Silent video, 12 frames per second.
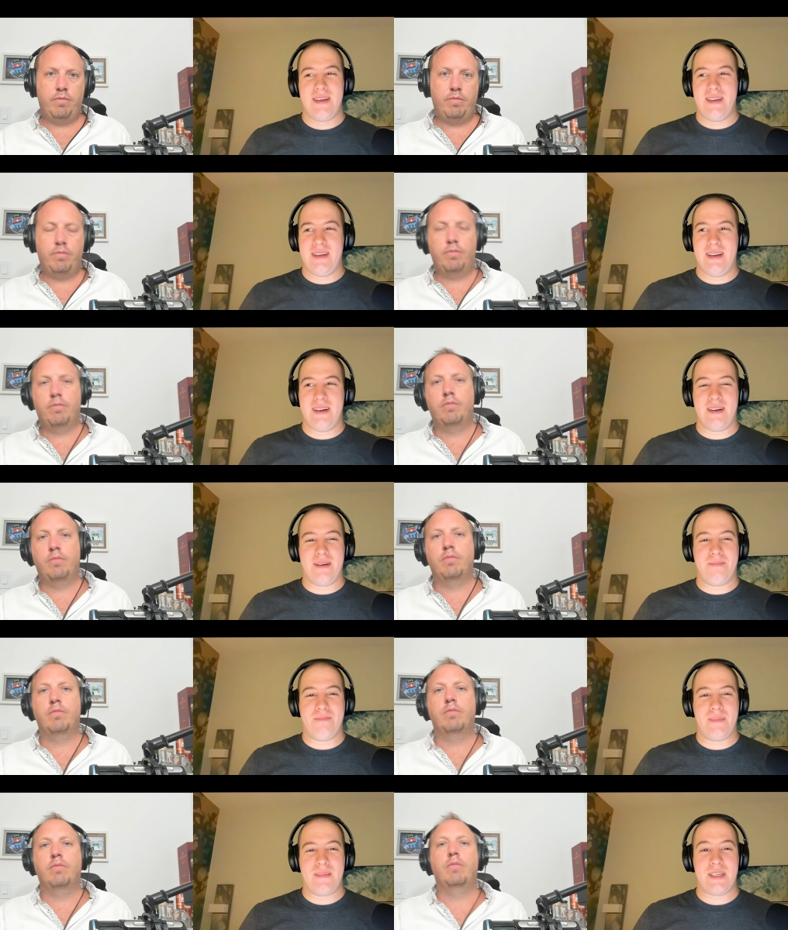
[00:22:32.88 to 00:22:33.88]
Speaker 1: um,
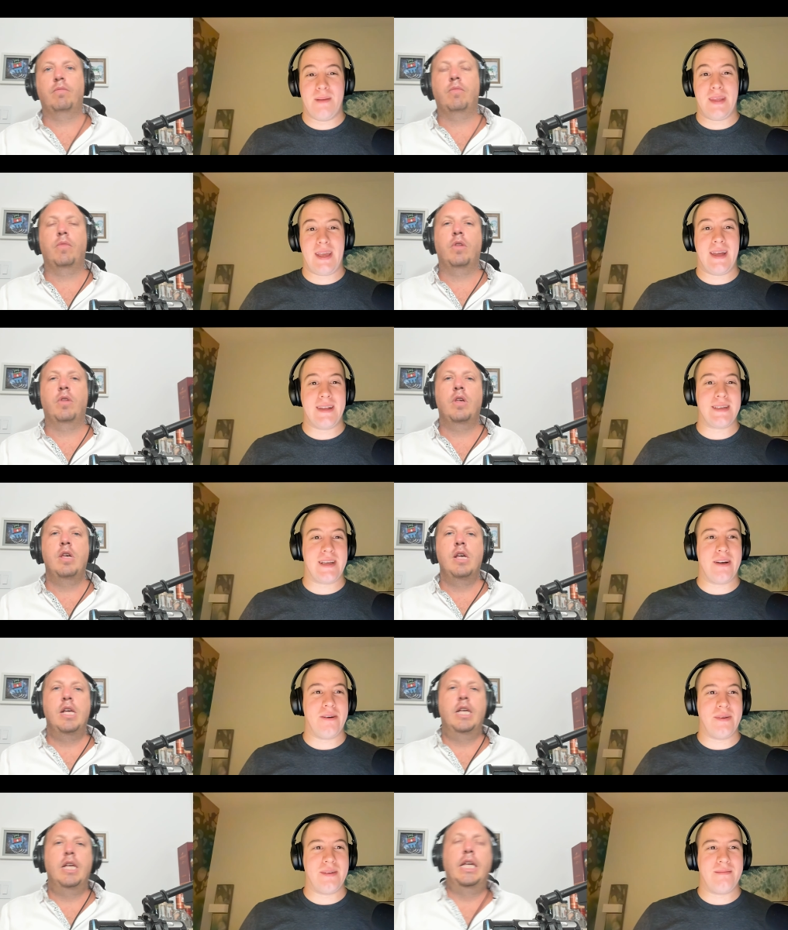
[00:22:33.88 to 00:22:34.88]
something had to
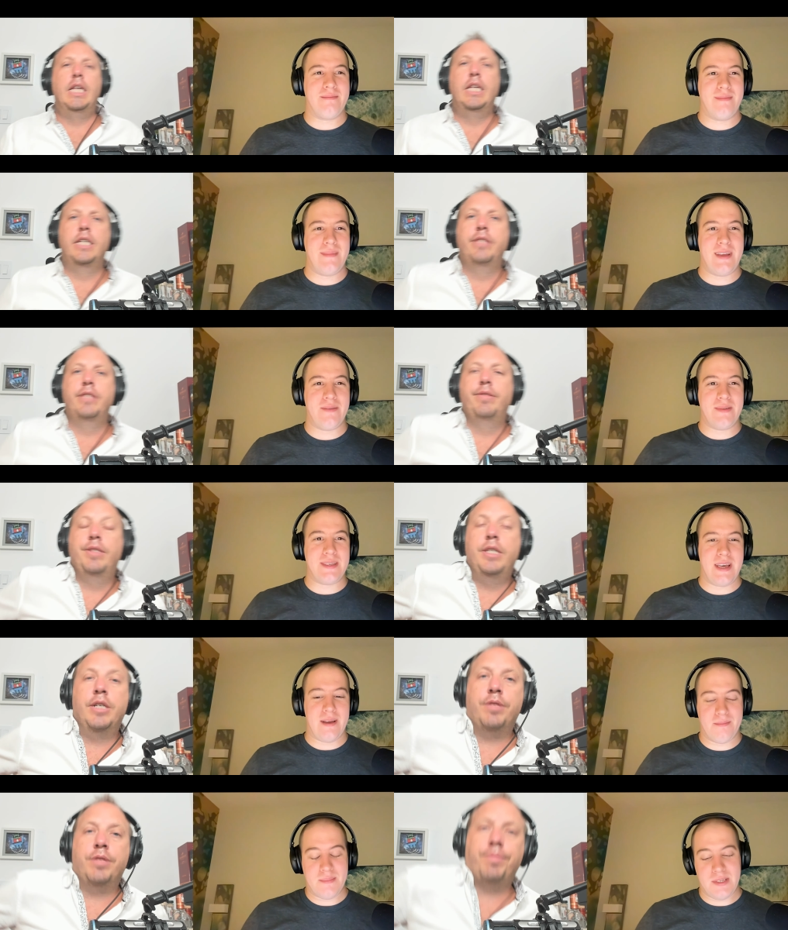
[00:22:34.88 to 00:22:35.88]
go and it was them.
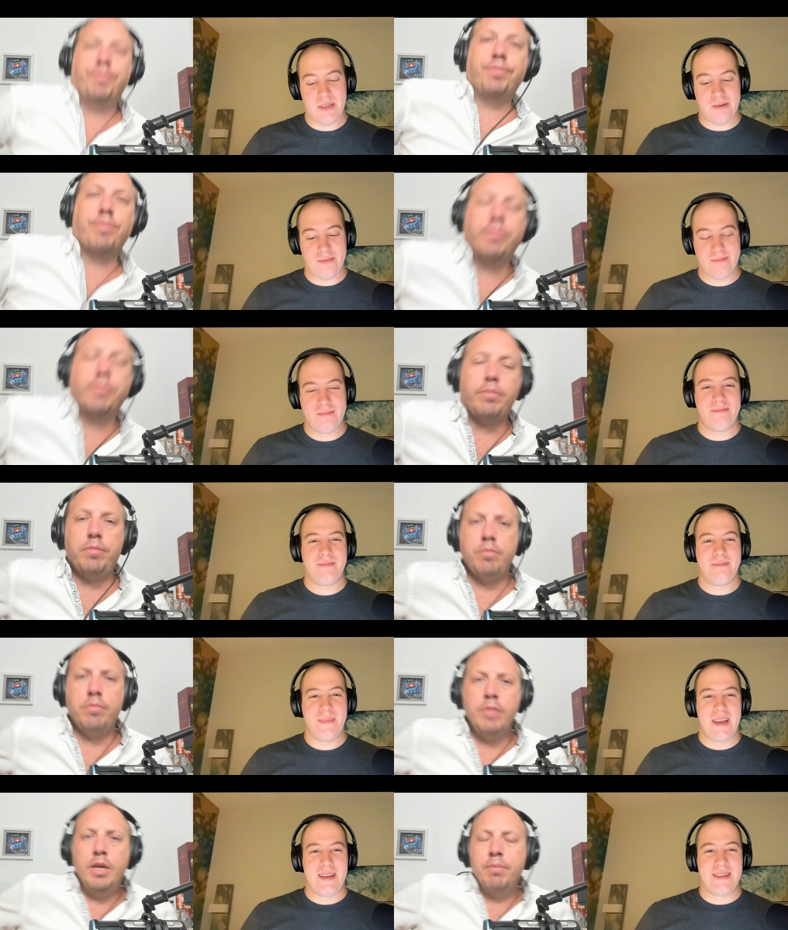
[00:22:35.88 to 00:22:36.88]
Yeah. So
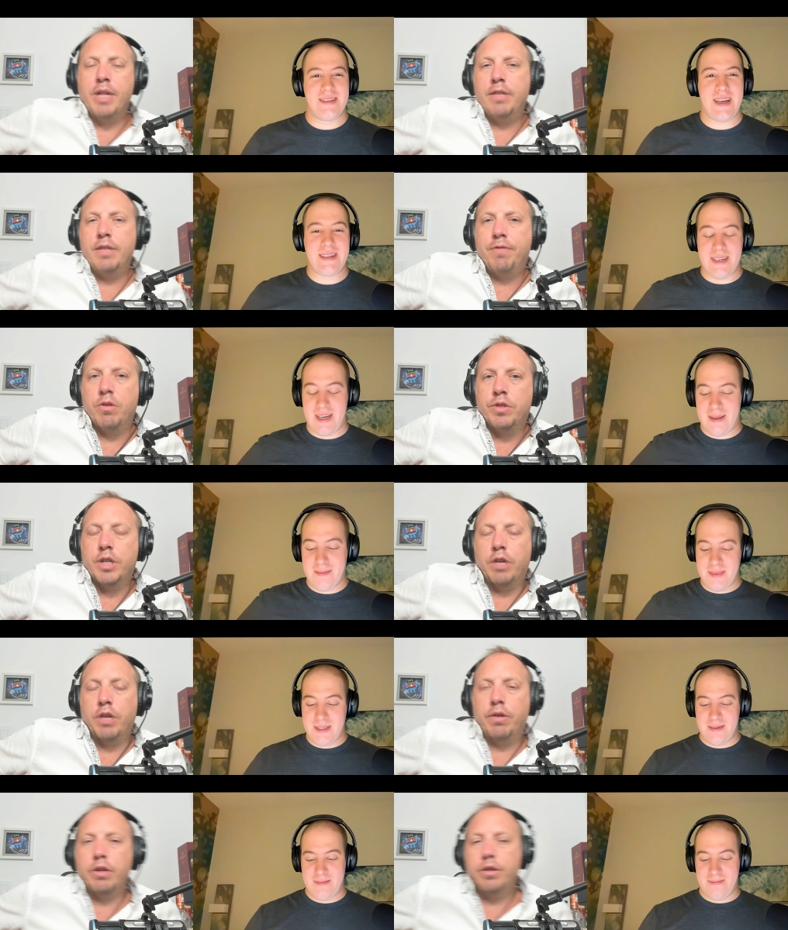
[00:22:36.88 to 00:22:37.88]
I'm glad the phones sticking
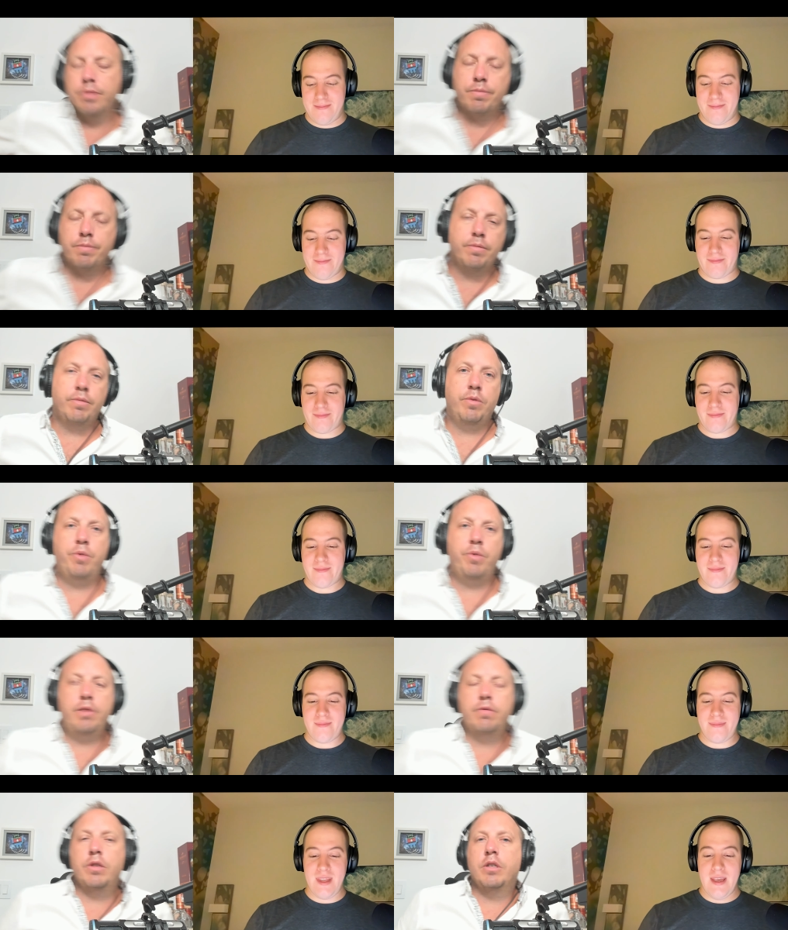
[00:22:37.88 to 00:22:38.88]
around,
Speaker 2: I'm waiting for
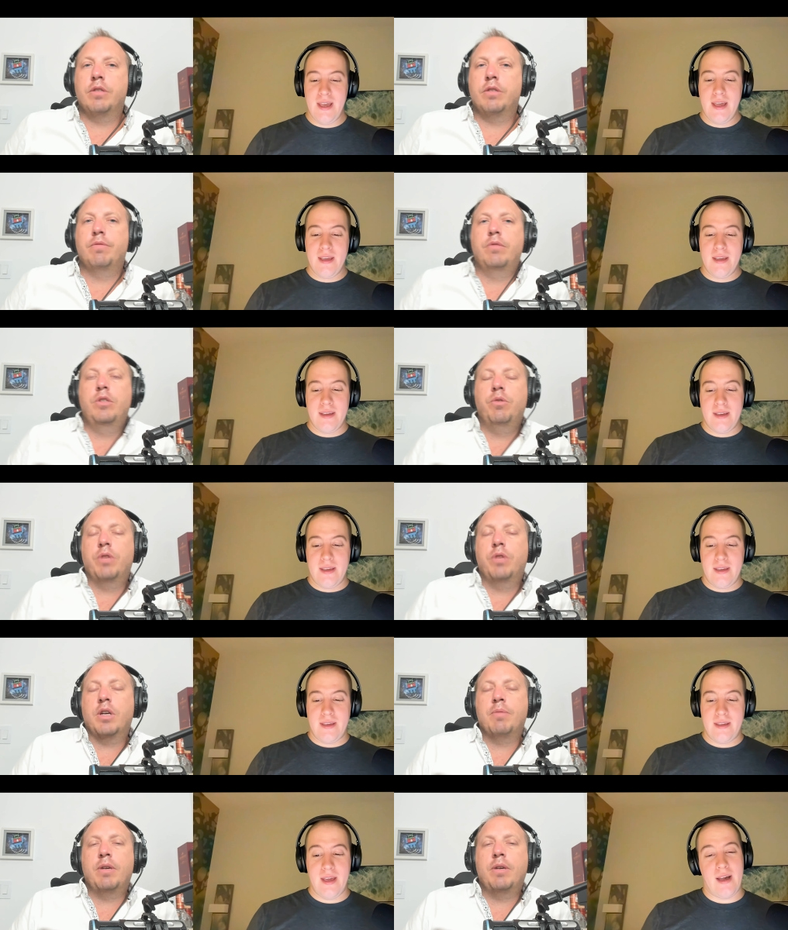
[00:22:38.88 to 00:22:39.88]
the new one to come
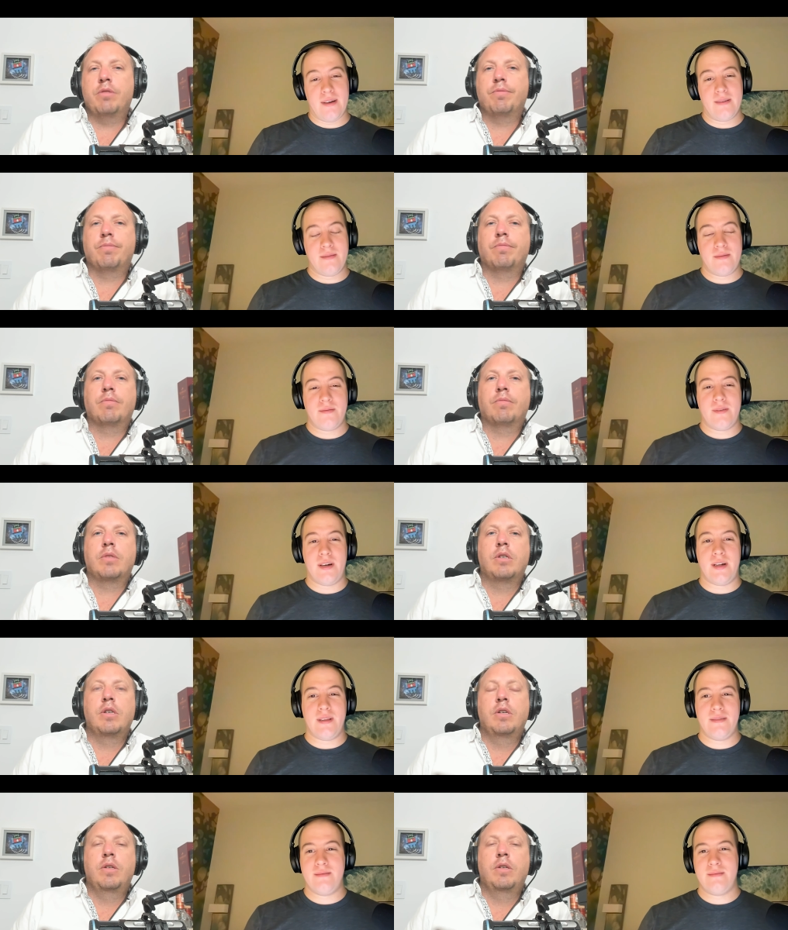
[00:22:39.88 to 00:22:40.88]
out. Yeah.
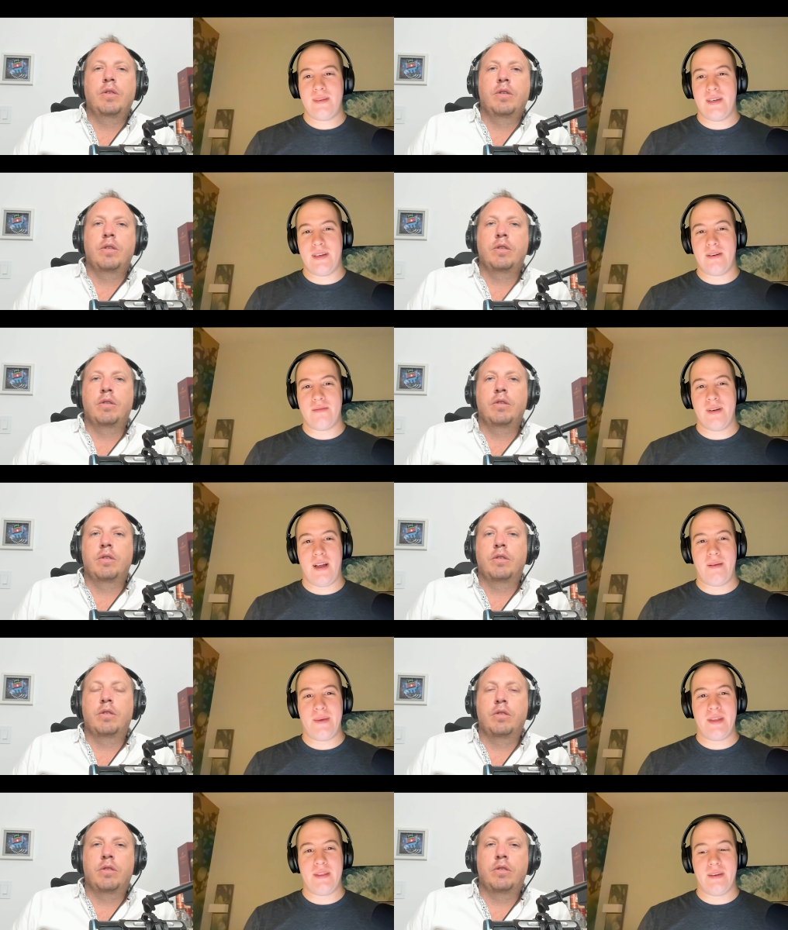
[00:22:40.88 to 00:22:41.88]
Speaker 1: Well, you know, I
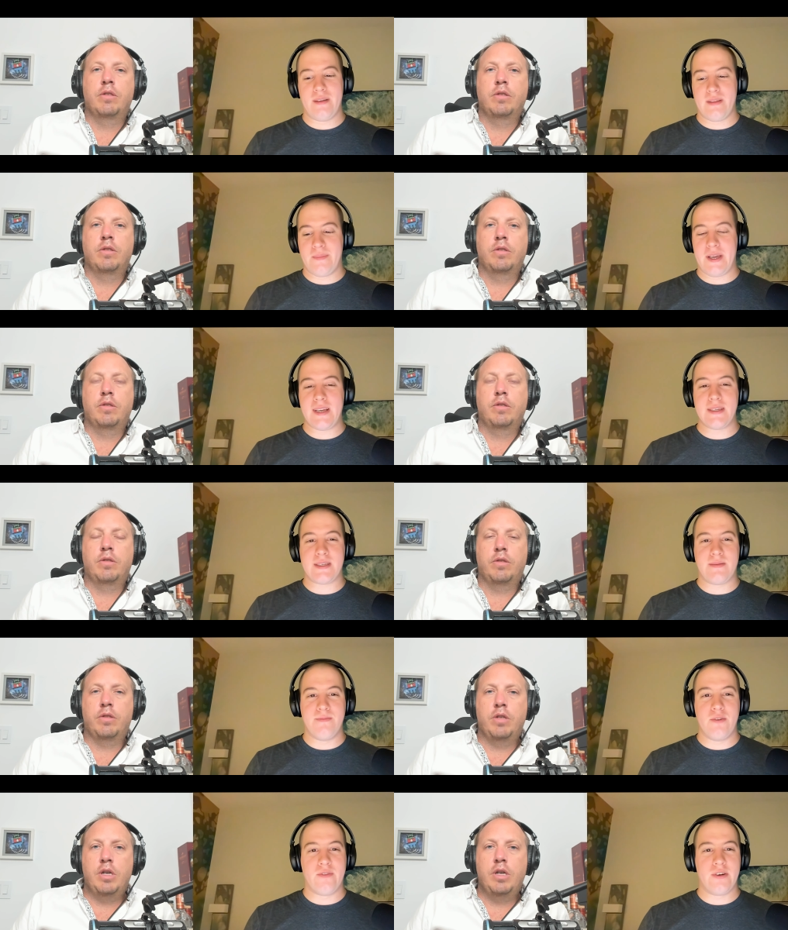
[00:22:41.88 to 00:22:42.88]
mean, the the biggest
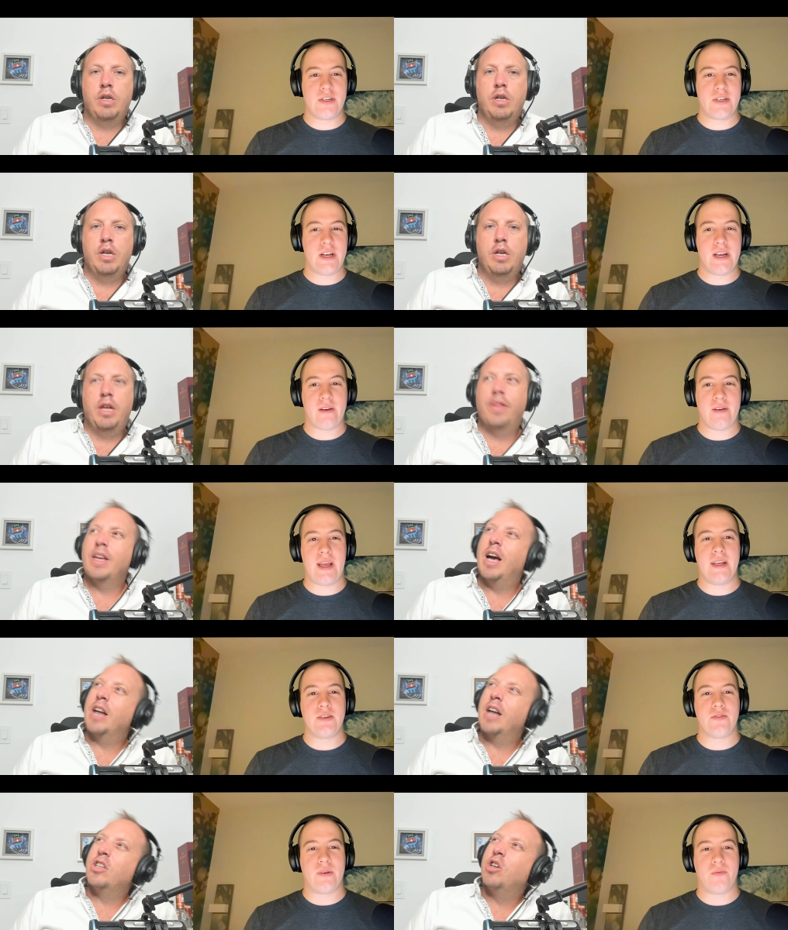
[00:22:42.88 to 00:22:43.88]
mover and shaker in
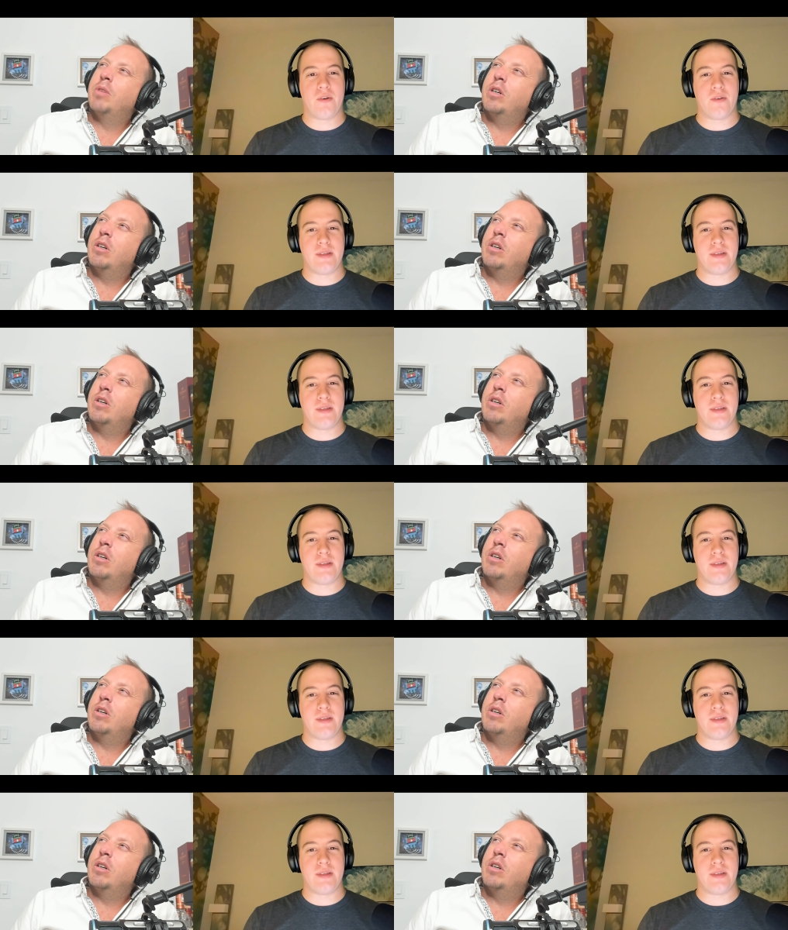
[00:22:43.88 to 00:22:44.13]
October, Android world is